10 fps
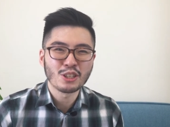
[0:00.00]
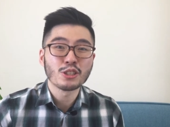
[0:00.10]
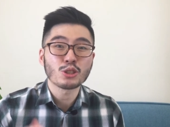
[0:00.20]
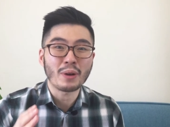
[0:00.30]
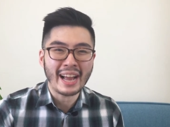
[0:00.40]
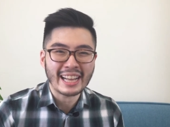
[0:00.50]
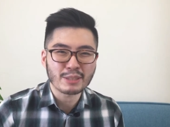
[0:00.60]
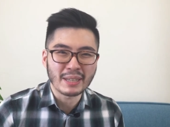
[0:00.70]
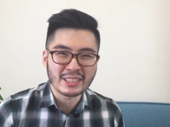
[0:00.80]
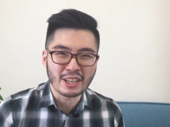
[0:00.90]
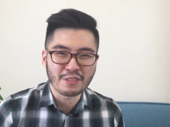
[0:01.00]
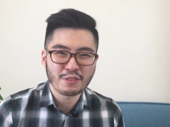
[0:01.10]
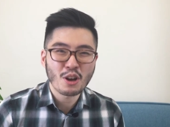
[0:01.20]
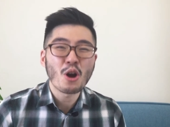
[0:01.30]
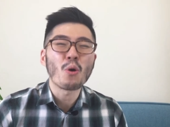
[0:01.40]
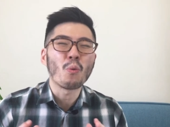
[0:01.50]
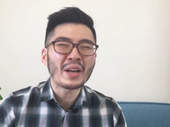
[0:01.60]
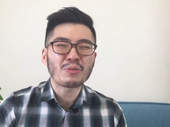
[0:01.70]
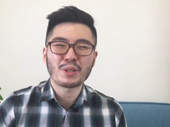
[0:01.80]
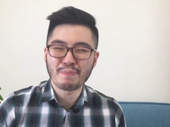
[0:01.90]
So I asked myself,
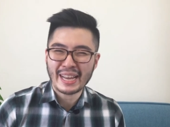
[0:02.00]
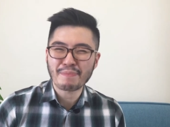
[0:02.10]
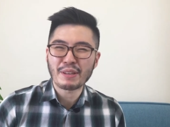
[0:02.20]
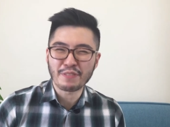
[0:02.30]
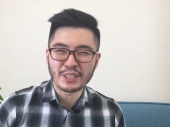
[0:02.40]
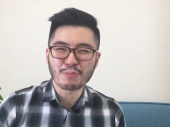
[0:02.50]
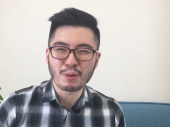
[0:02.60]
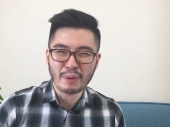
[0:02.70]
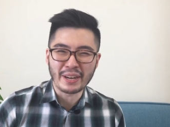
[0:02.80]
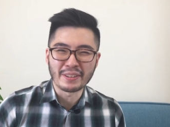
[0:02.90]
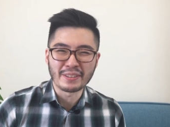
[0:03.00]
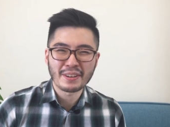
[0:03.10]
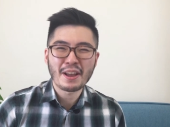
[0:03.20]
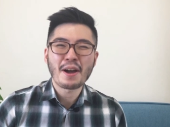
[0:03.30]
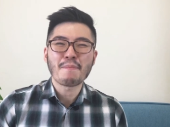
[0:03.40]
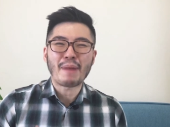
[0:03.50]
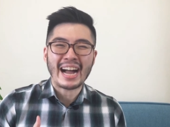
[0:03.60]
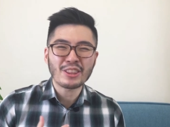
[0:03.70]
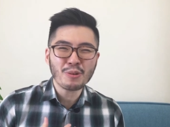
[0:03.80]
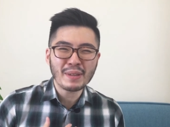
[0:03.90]
what would make me feel prepared?
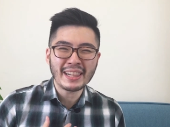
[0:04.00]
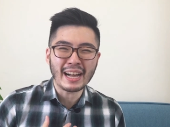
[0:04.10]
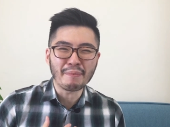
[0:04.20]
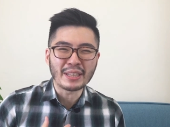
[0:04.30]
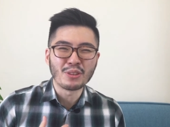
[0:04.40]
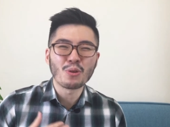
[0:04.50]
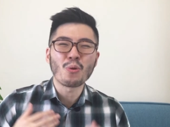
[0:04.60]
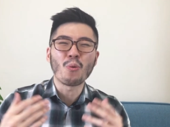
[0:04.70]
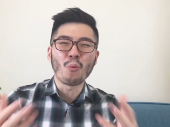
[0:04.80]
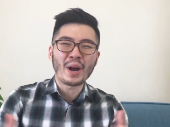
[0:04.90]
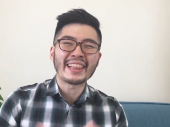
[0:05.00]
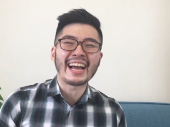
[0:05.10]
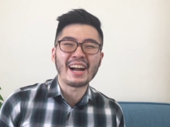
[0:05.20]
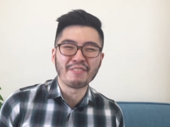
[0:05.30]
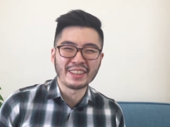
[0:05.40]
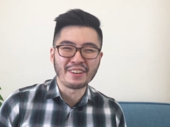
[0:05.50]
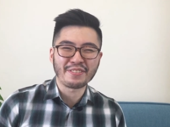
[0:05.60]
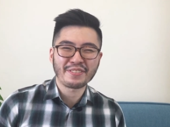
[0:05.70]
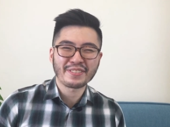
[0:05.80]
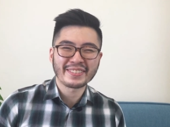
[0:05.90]
Paano ko malalaman when I have enough?
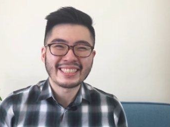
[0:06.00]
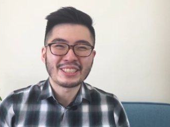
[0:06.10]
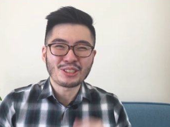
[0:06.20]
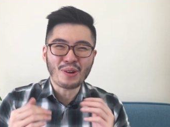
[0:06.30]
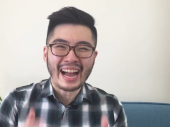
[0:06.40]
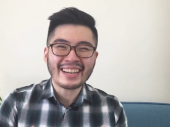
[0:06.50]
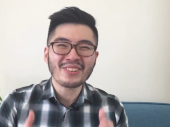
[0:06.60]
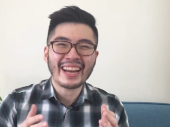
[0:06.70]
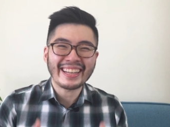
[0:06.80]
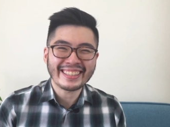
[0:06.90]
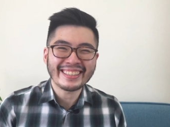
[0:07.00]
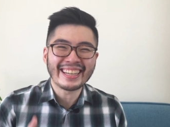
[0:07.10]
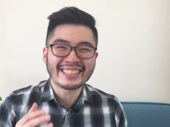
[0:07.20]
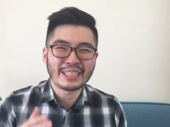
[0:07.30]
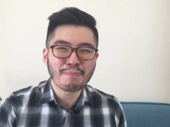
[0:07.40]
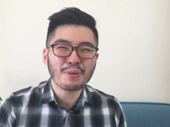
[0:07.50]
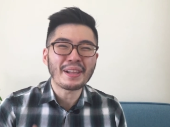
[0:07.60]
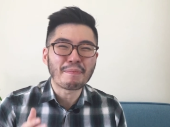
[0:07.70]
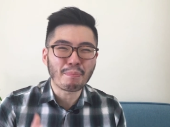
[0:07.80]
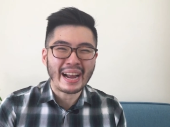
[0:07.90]
So I created a
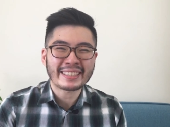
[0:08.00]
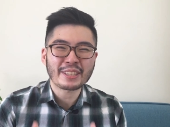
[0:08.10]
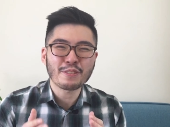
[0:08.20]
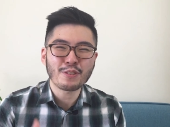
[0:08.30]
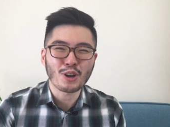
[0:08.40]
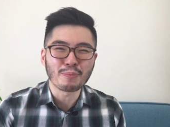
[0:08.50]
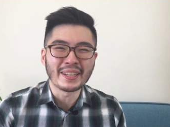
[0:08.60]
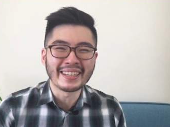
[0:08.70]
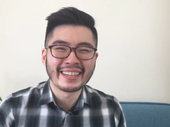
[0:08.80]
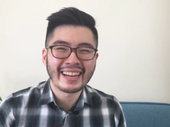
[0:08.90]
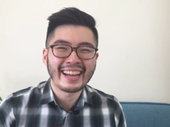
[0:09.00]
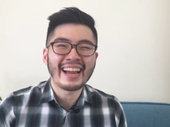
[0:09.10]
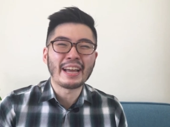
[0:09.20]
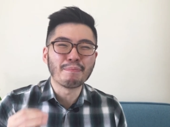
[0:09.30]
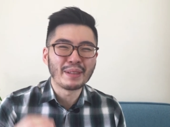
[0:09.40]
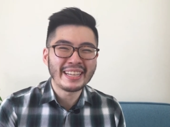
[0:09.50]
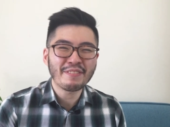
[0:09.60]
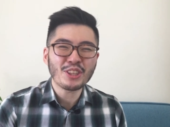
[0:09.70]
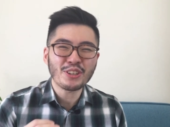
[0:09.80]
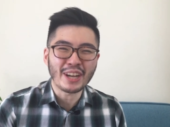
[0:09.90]
simple and practical formula. And believe
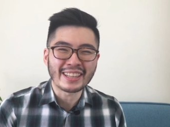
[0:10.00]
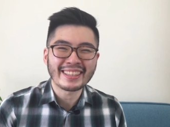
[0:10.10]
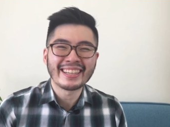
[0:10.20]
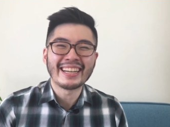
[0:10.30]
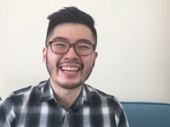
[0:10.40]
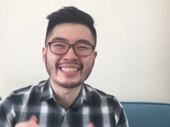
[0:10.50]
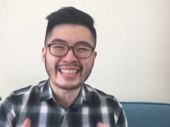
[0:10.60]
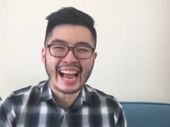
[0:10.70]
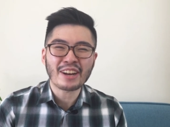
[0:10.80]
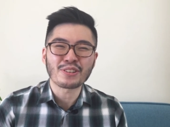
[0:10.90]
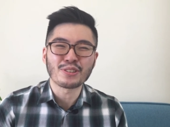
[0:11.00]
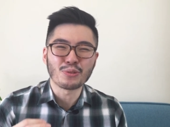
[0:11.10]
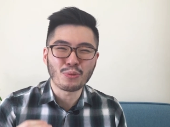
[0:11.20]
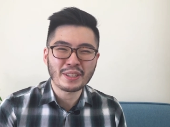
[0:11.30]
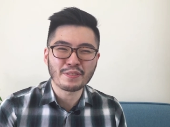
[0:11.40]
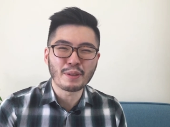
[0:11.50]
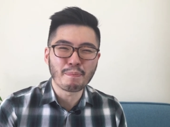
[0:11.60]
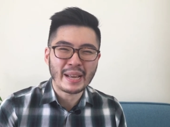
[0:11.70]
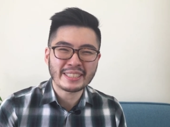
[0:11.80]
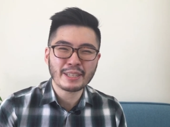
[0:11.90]
it or not, it's anchored on one of the
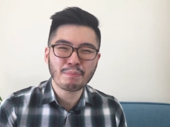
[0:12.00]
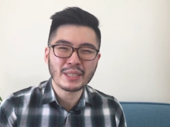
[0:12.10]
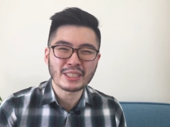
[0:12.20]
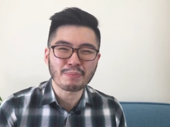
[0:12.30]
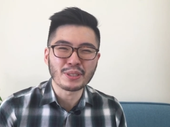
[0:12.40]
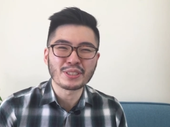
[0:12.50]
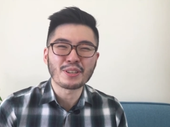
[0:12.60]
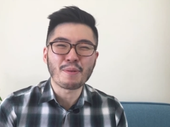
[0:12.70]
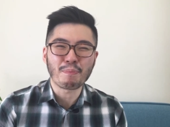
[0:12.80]
basic principles of